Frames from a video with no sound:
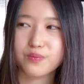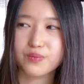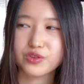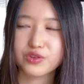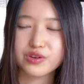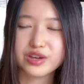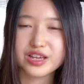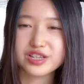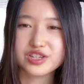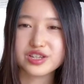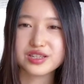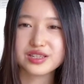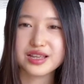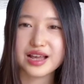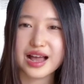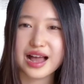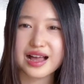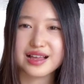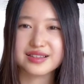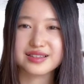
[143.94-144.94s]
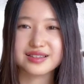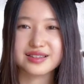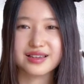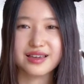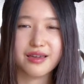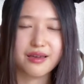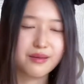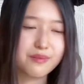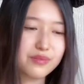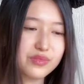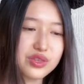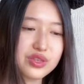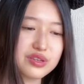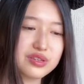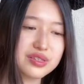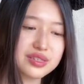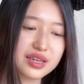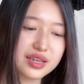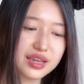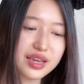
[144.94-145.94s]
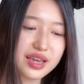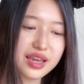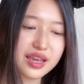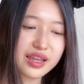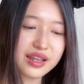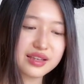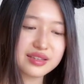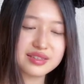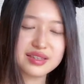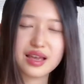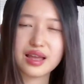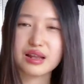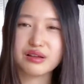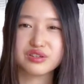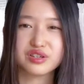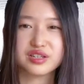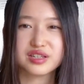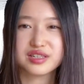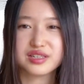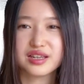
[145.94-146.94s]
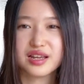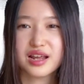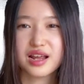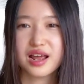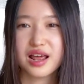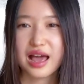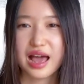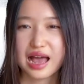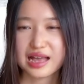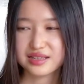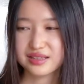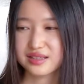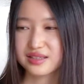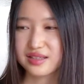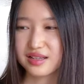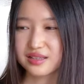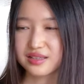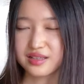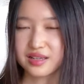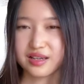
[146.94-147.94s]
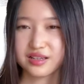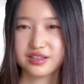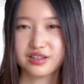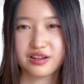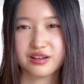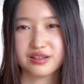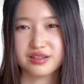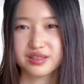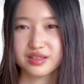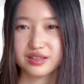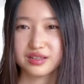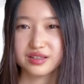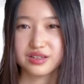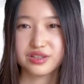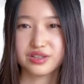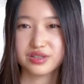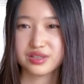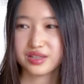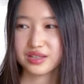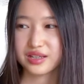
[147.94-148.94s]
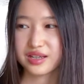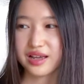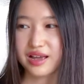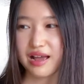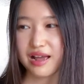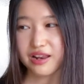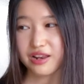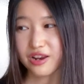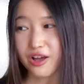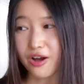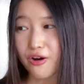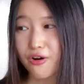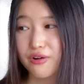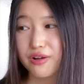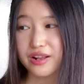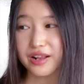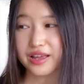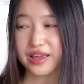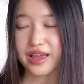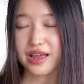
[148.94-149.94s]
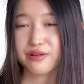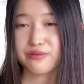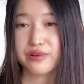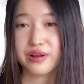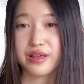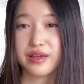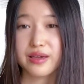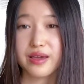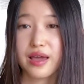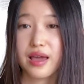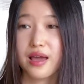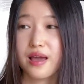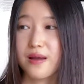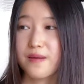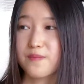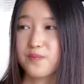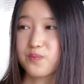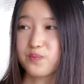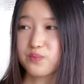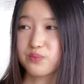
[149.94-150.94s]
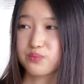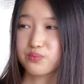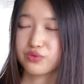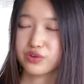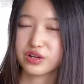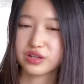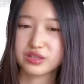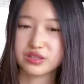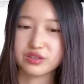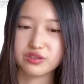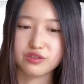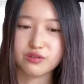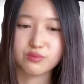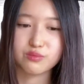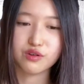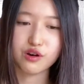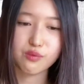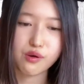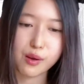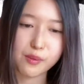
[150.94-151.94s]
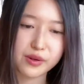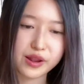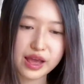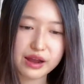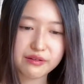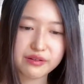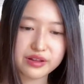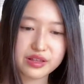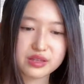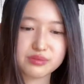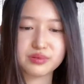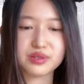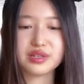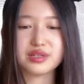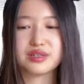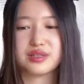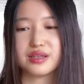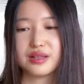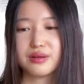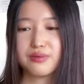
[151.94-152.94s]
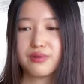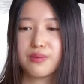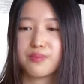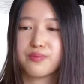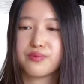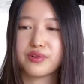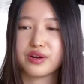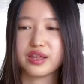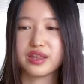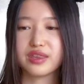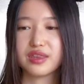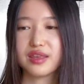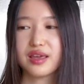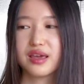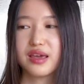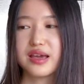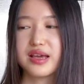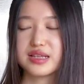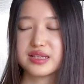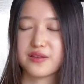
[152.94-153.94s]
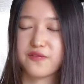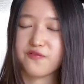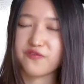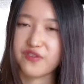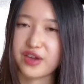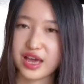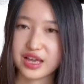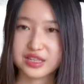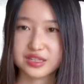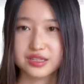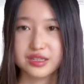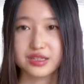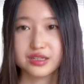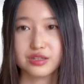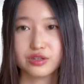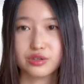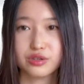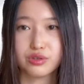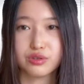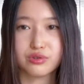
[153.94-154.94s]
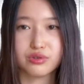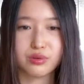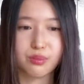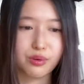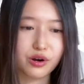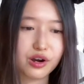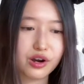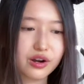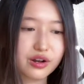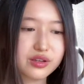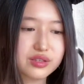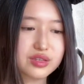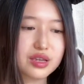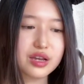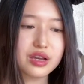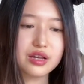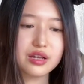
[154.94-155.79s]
You can just ask him to sing it instead of just ask some TikTok singer to sing it. I know it can really bring you more popularity because it will bring his fans to the parks,